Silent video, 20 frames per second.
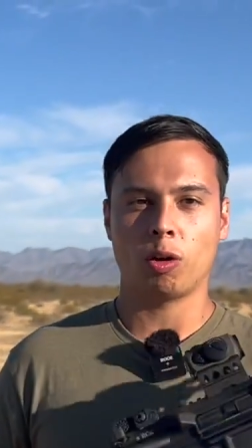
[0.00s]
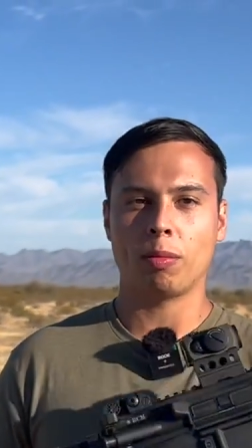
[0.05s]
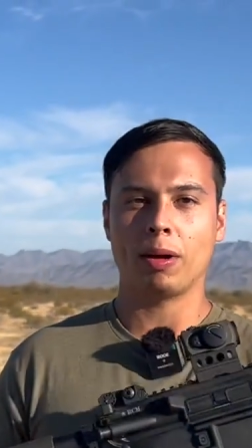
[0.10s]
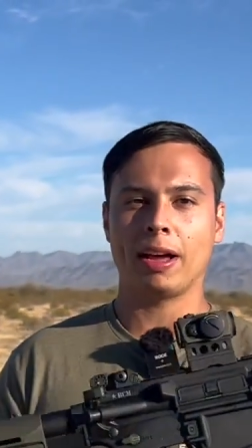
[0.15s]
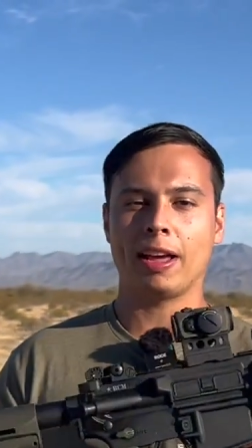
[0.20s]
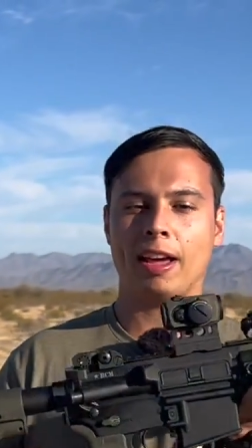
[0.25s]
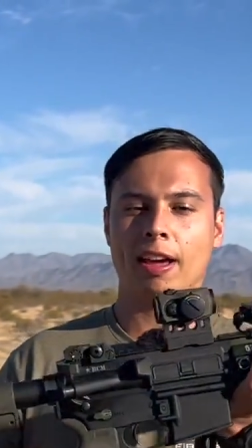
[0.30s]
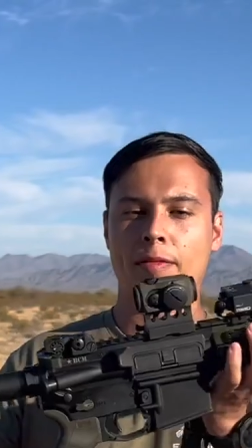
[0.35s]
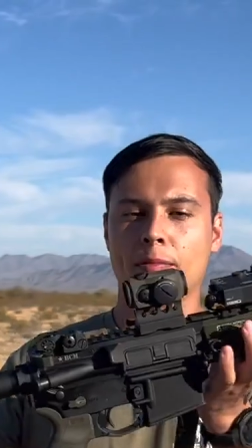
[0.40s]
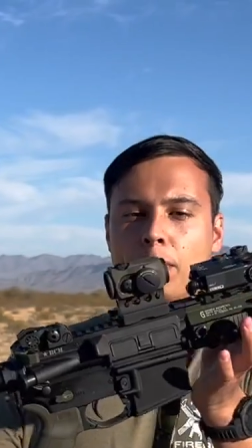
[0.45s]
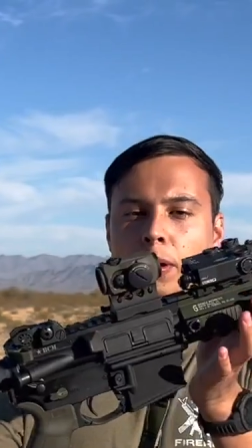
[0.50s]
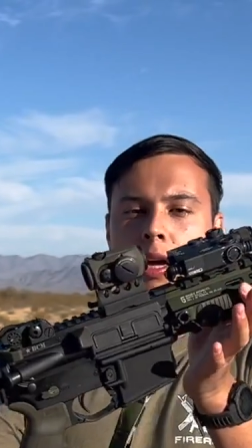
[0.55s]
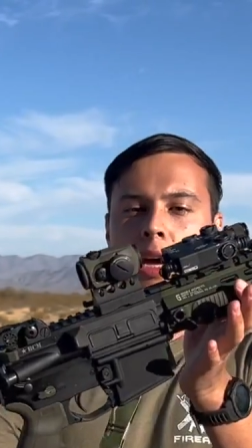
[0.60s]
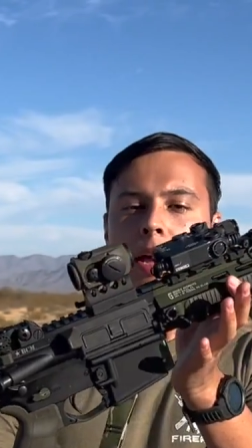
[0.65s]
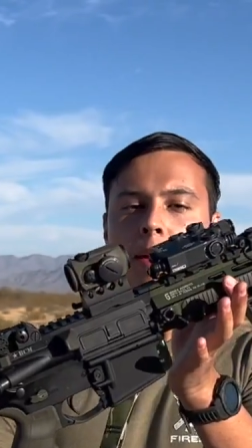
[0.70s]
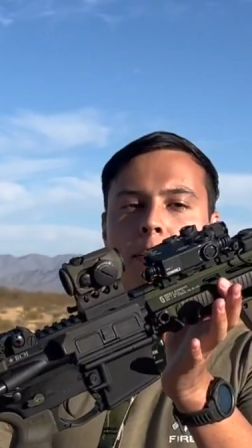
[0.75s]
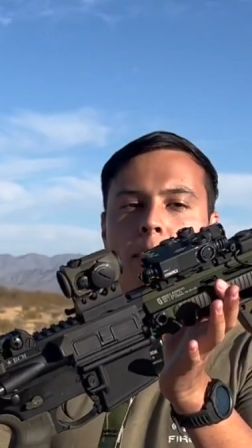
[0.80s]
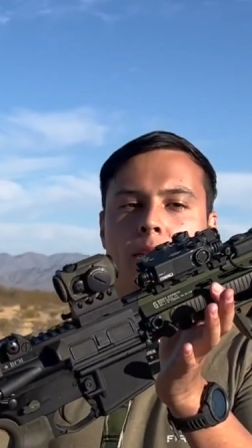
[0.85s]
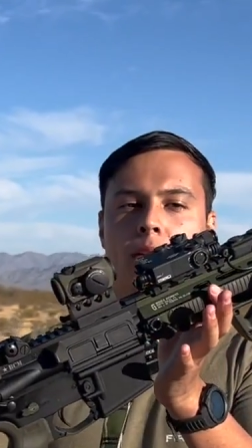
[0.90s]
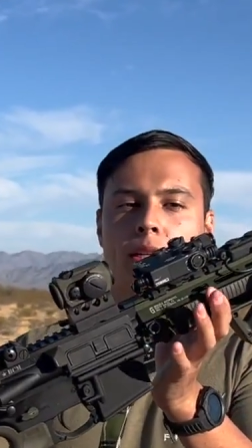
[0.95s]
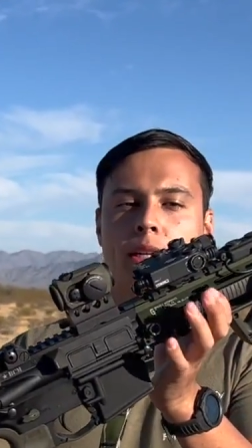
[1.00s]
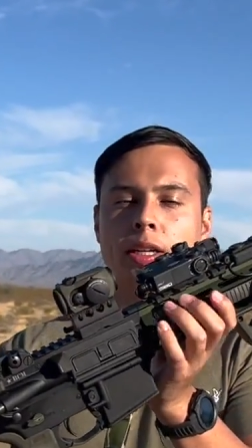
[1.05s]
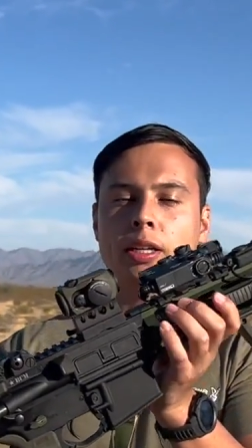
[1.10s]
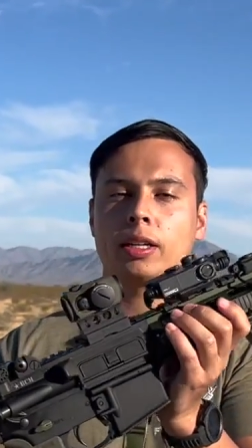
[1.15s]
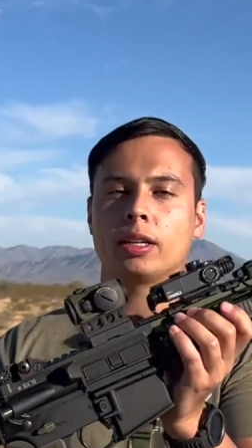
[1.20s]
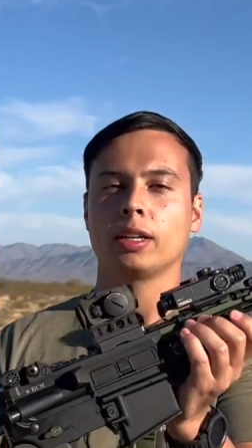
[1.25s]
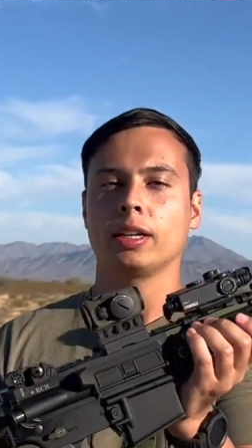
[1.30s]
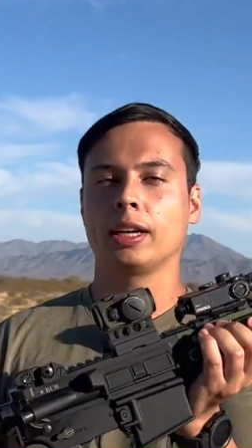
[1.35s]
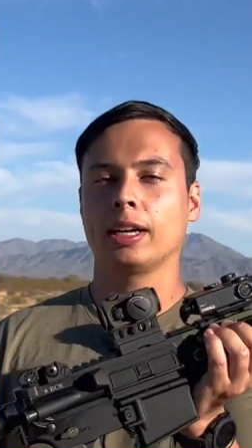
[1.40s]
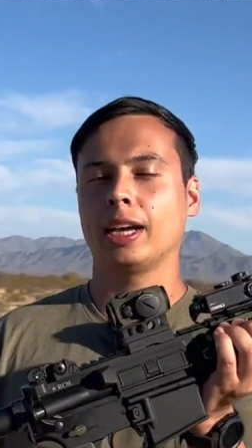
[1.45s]
my FBI build here.
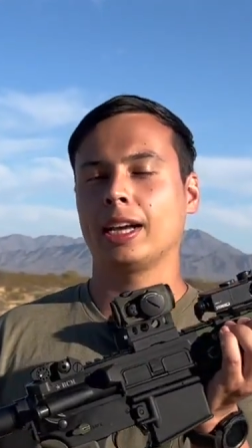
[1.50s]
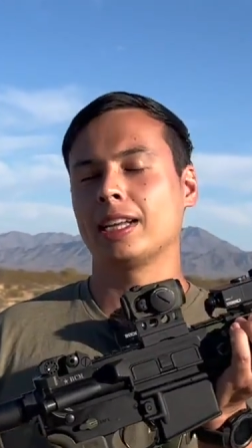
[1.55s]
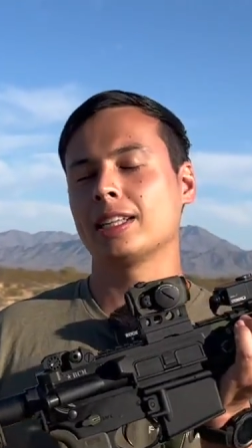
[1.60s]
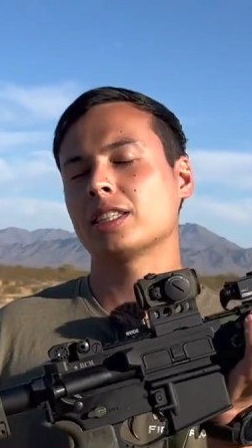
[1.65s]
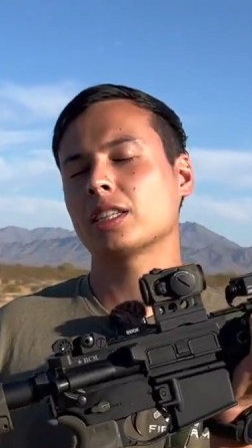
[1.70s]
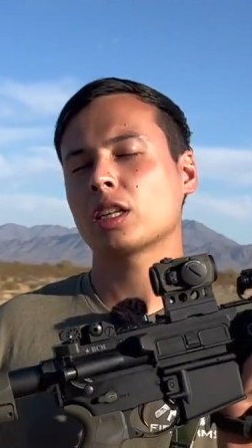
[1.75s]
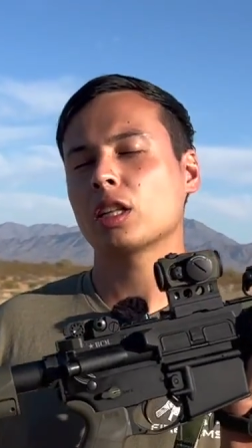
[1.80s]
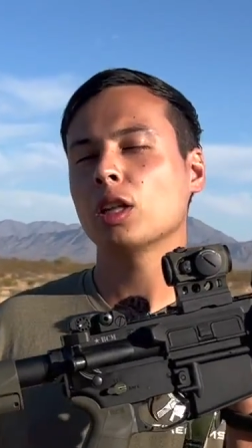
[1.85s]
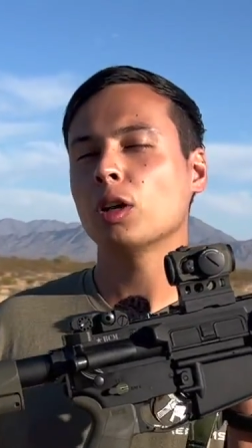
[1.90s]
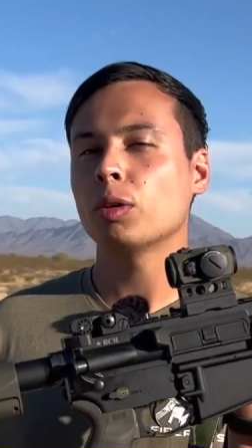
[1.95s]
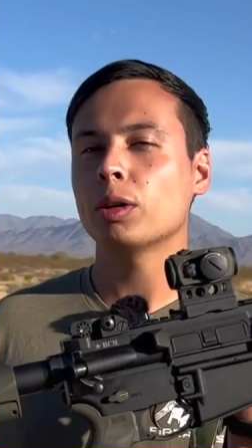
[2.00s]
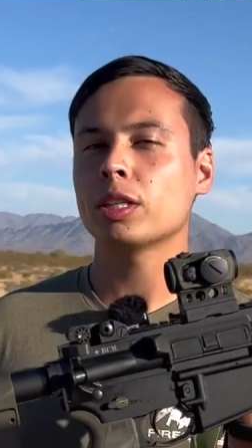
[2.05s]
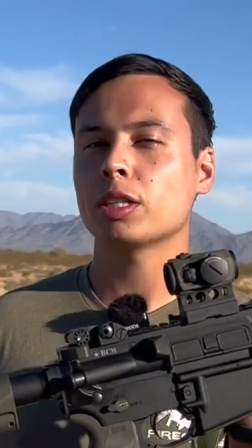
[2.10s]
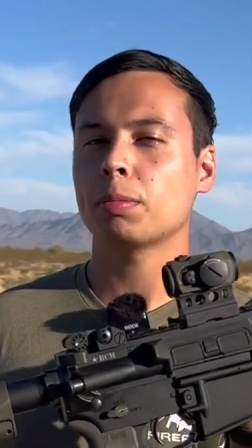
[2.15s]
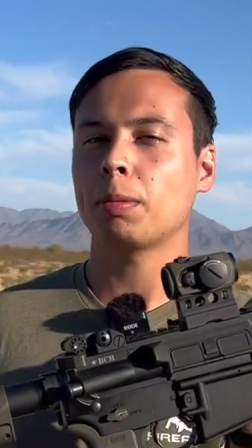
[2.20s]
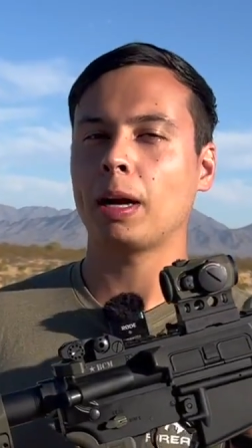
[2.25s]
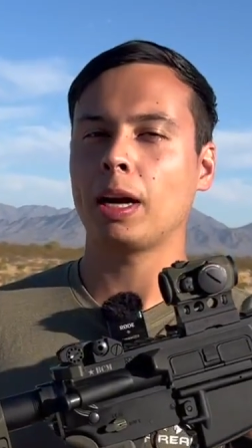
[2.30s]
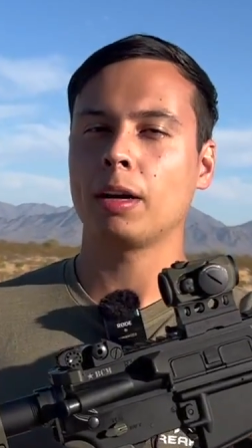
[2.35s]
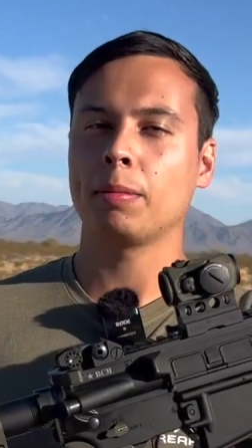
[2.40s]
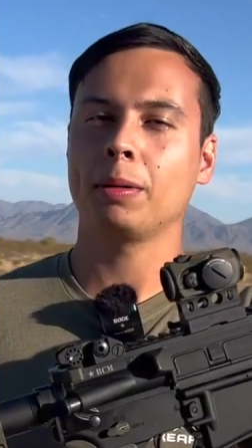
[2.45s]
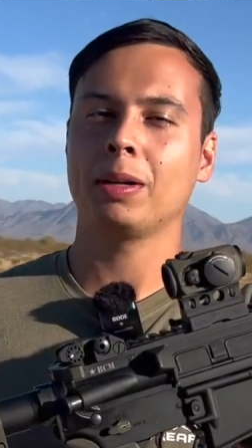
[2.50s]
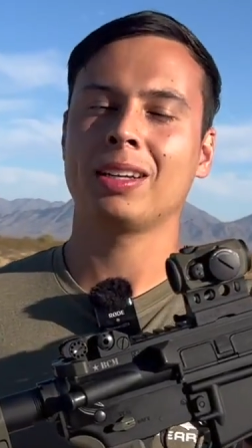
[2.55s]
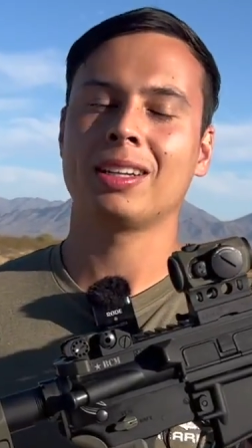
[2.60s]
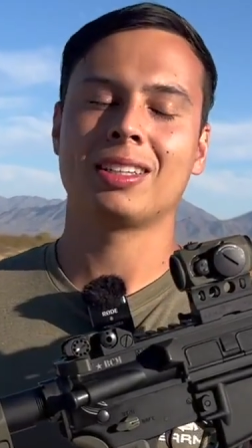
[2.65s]
Again, it's a clone-inspired build.